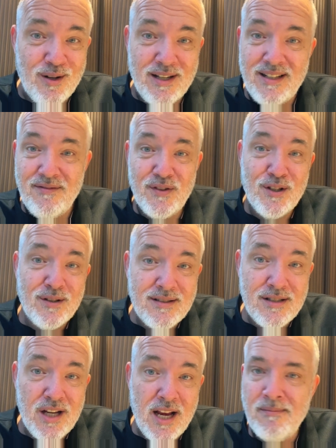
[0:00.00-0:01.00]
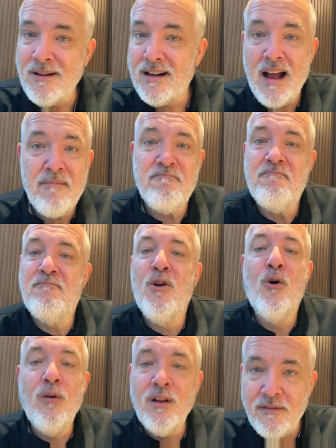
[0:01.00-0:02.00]
and he feels shame, look, I
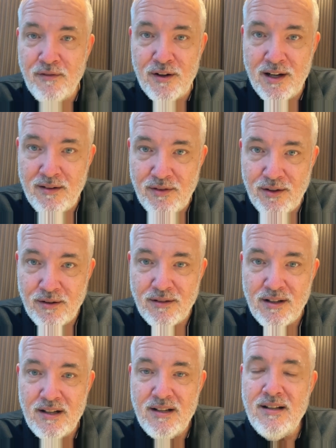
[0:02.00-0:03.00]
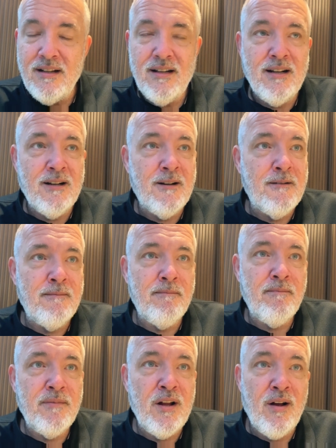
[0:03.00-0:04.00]
totally forgive you. I
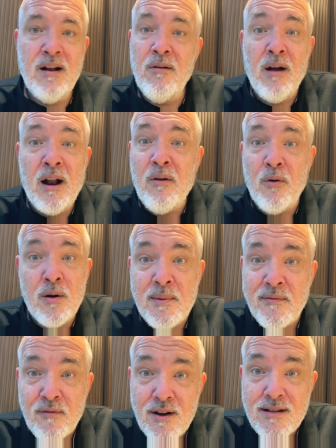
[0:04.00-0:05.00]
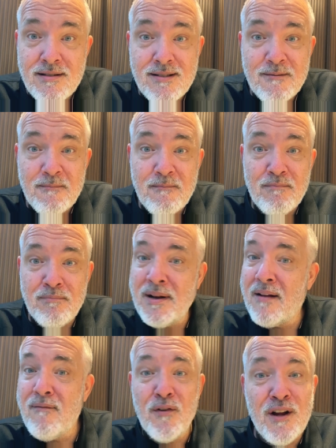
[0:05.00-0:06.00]
don't want to be friends, but
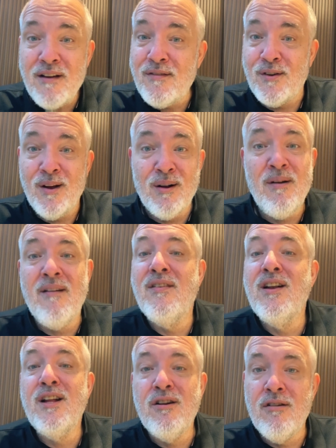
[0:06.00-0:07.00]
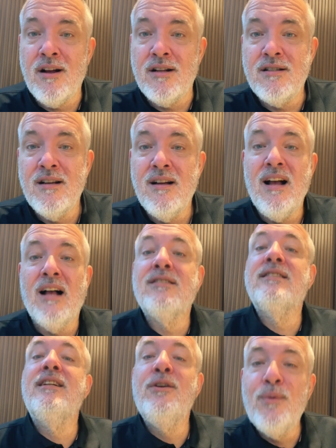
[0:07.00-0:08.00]
I forgive you. I don't have any grudge. I'll
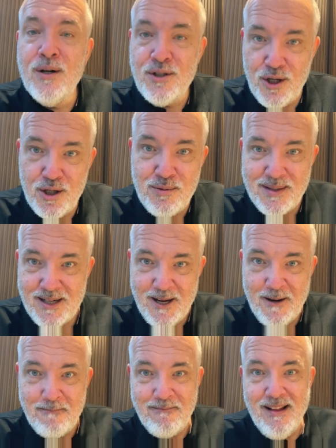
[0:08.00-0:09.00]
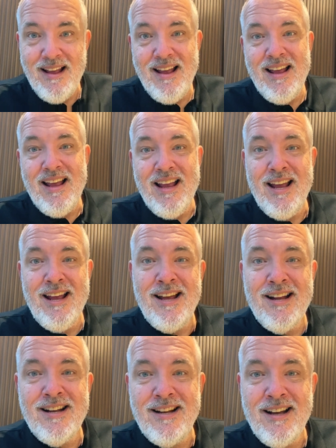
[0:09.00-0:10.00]
see you on Judgment Day.
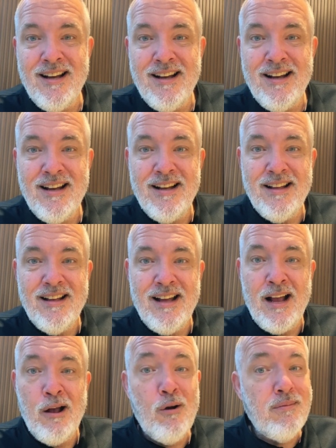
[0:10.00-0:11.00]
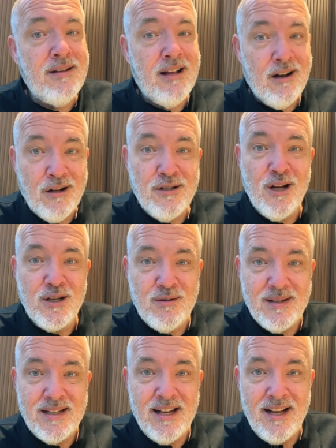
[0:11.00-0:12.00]
And I hope that on
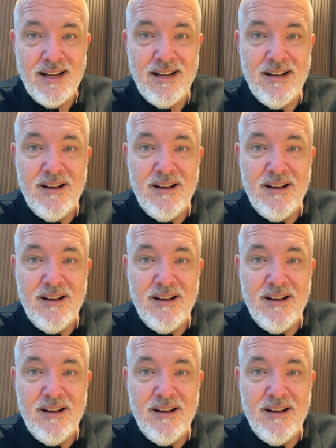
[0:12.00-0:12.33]
Judgment Day,